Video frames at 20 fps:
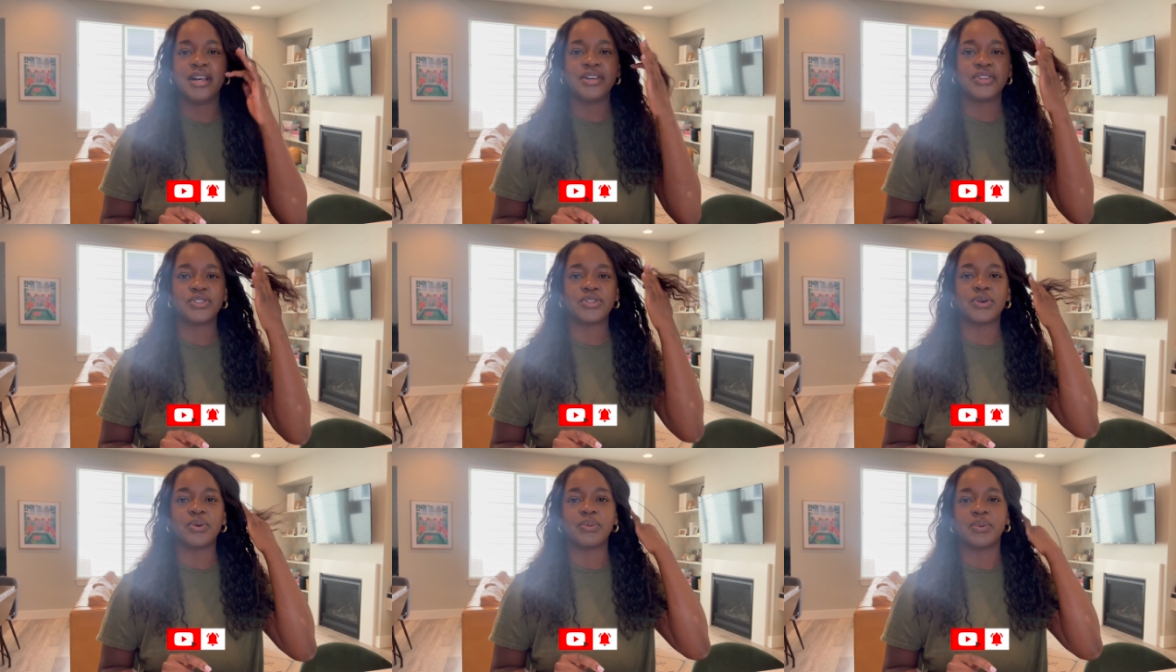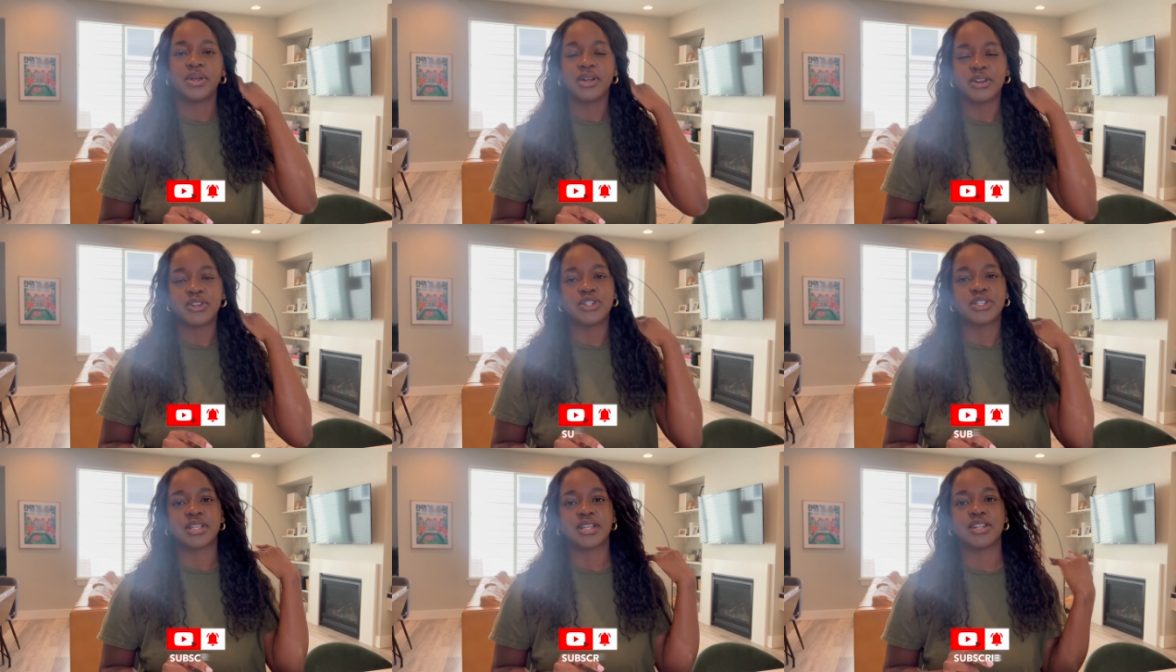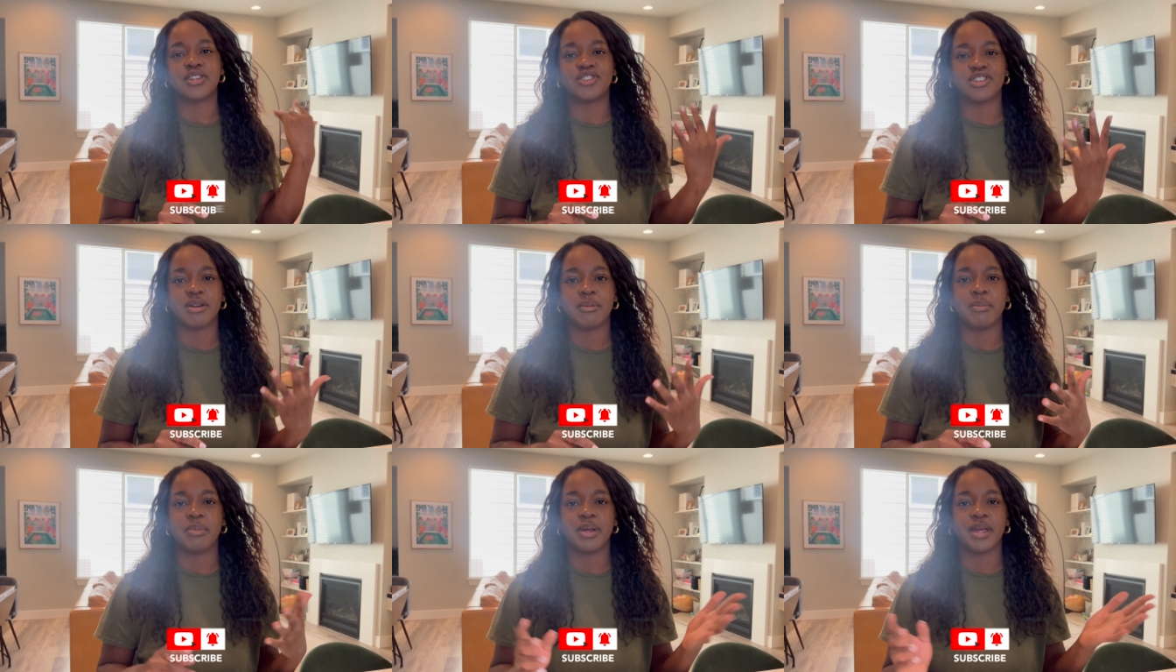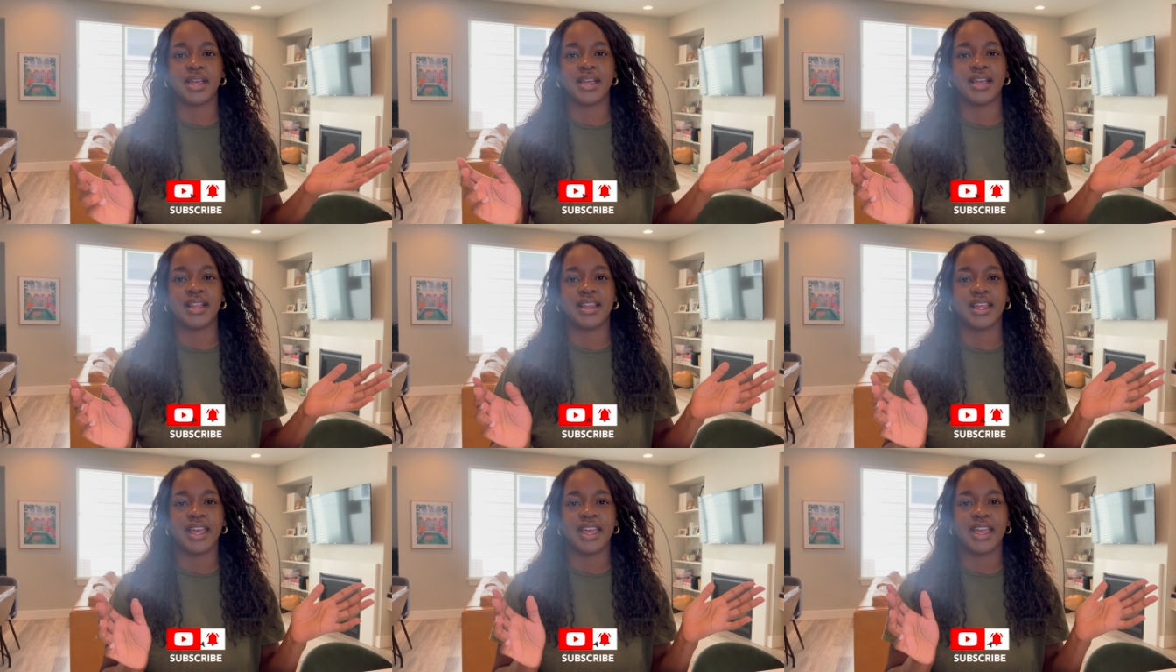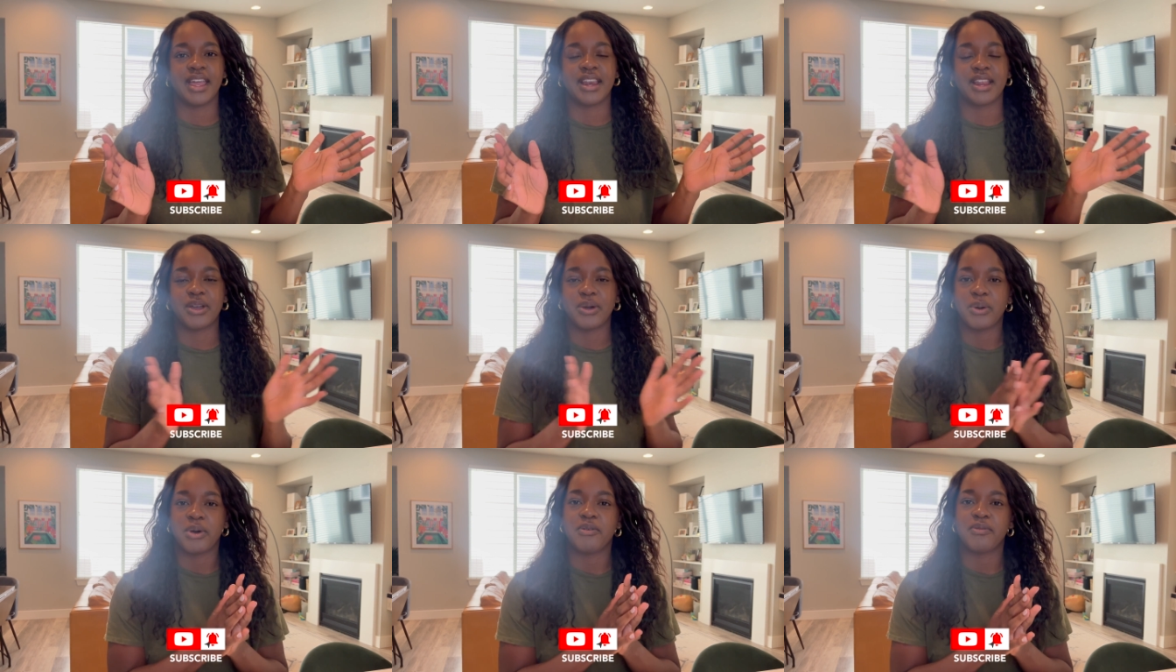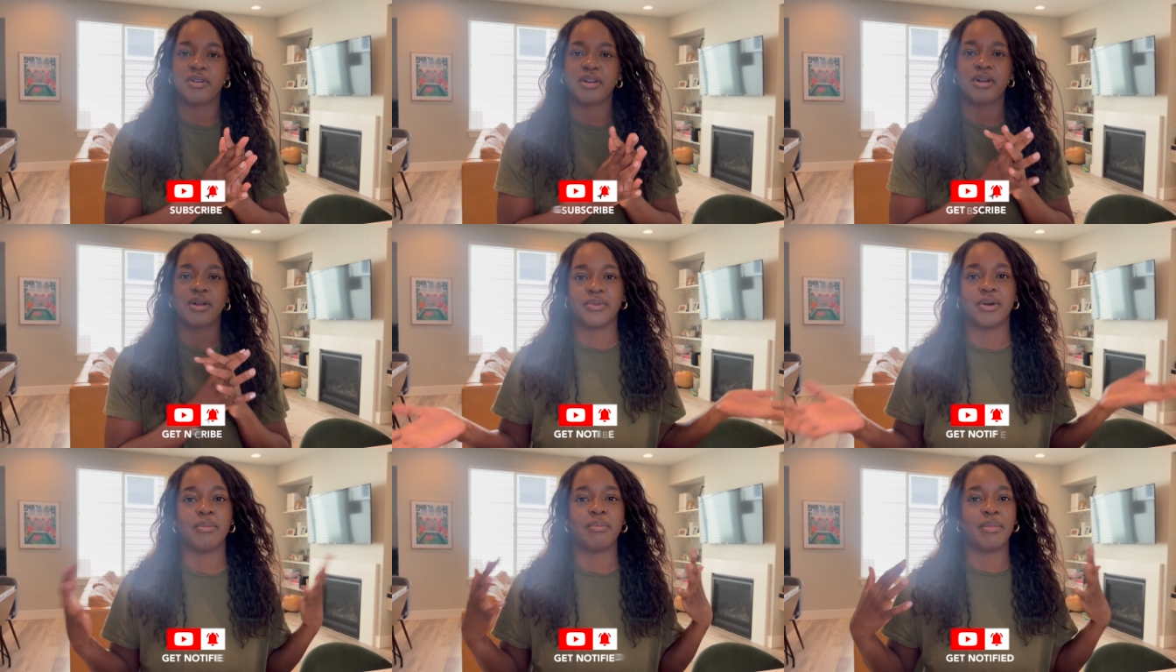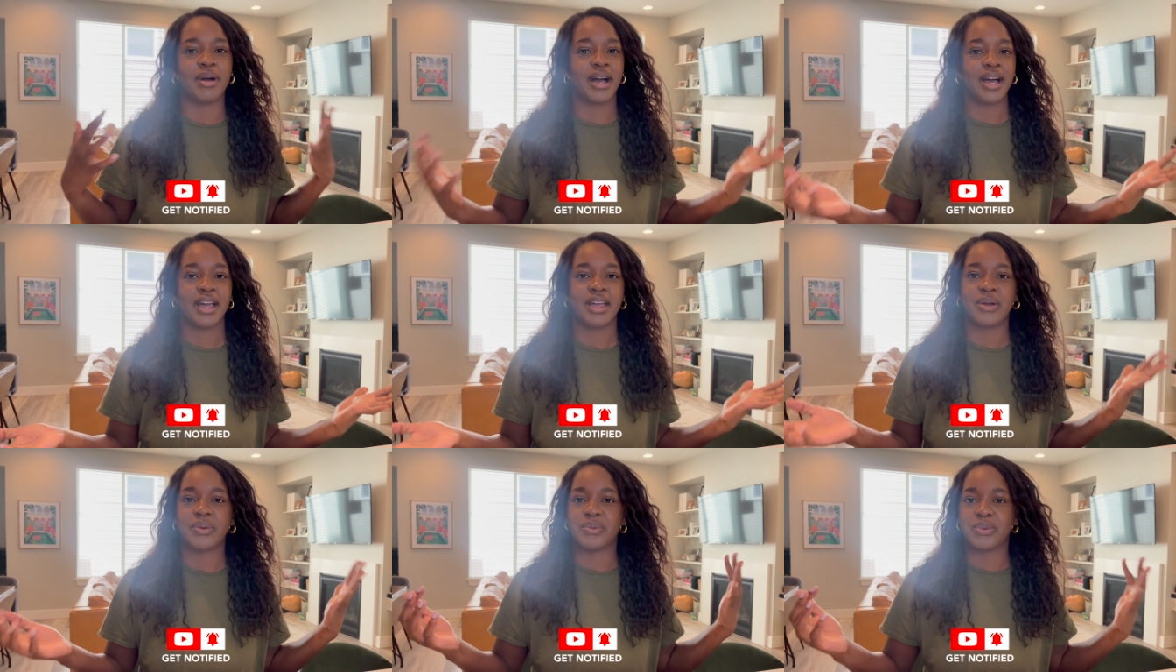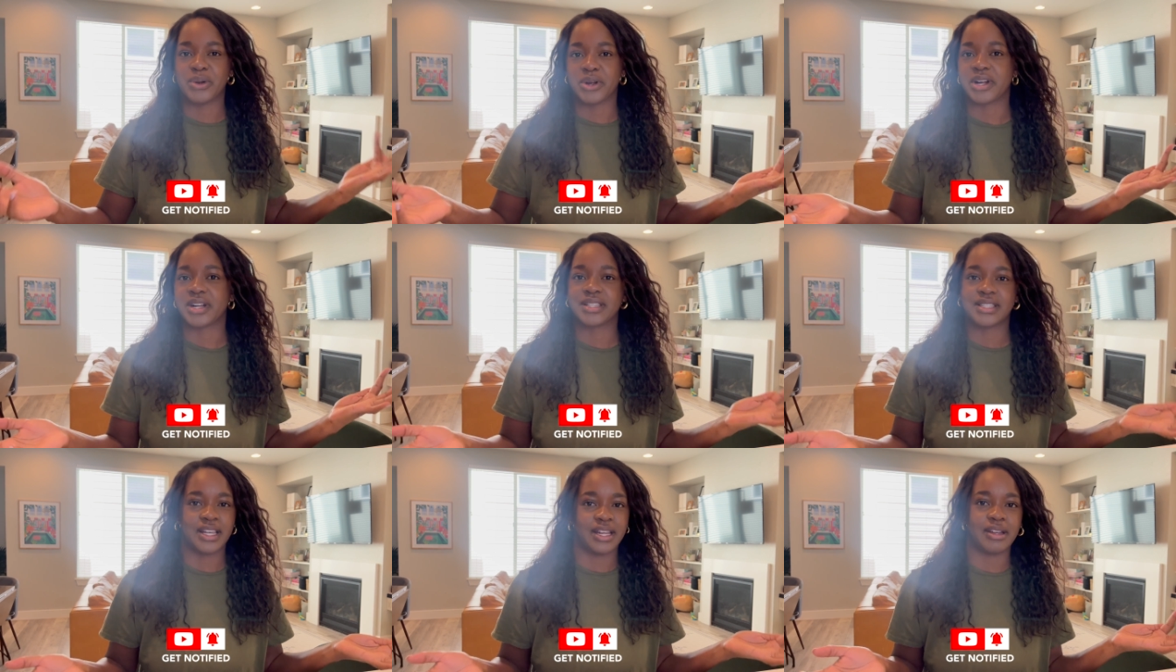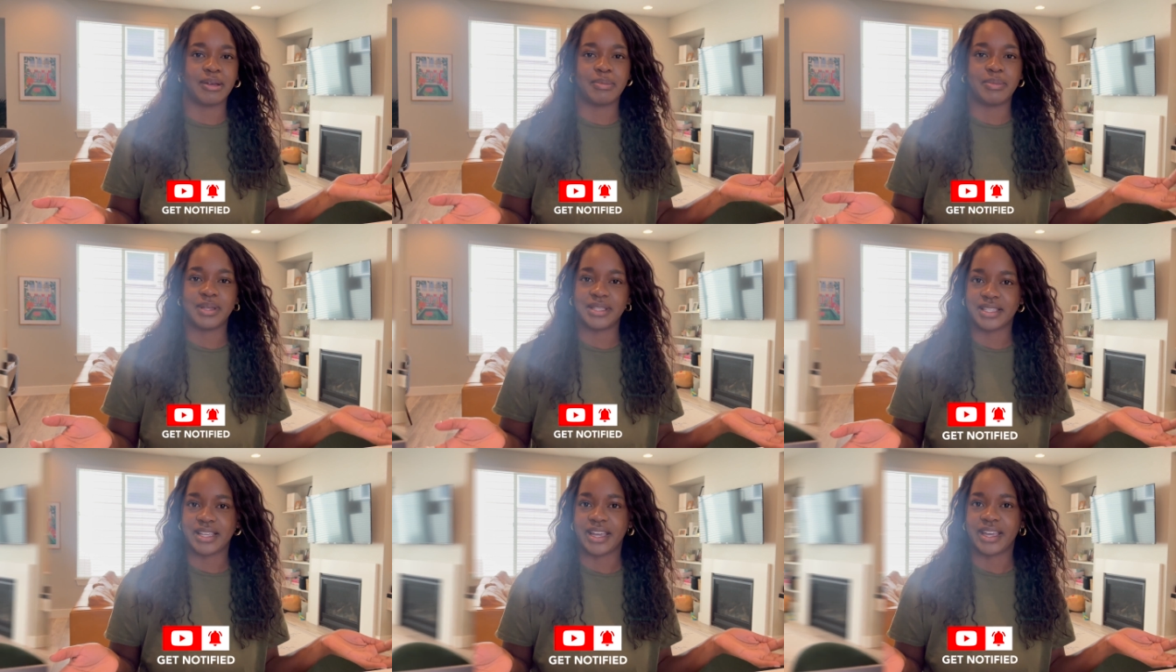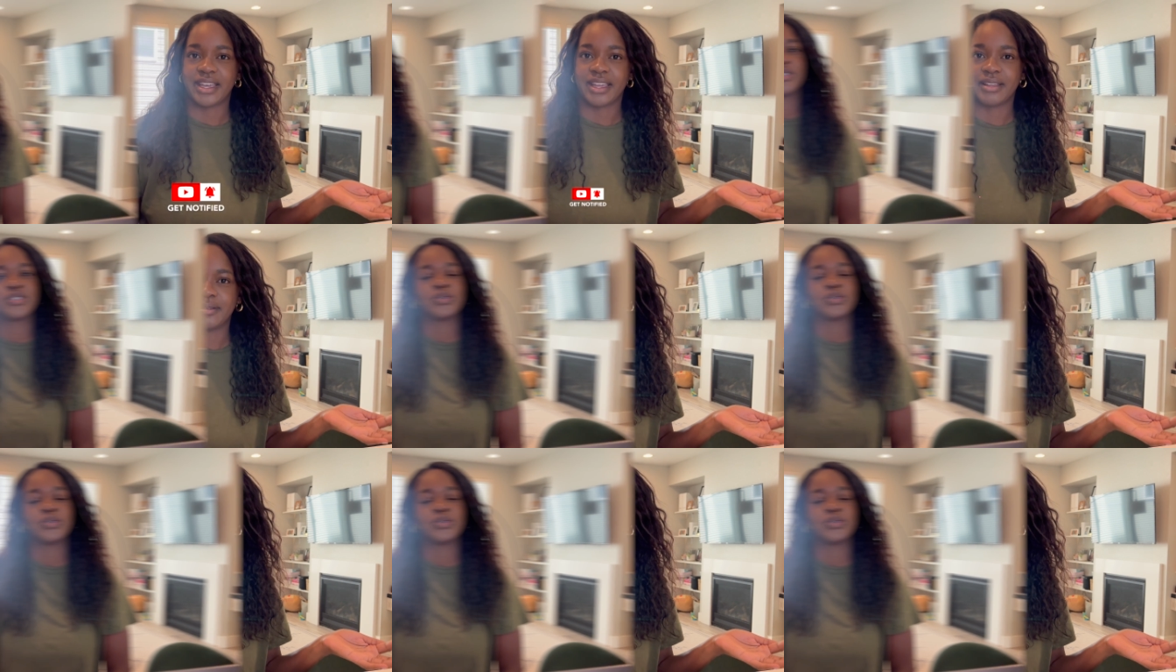So we are just gonna jump in and go over what my work setup is like.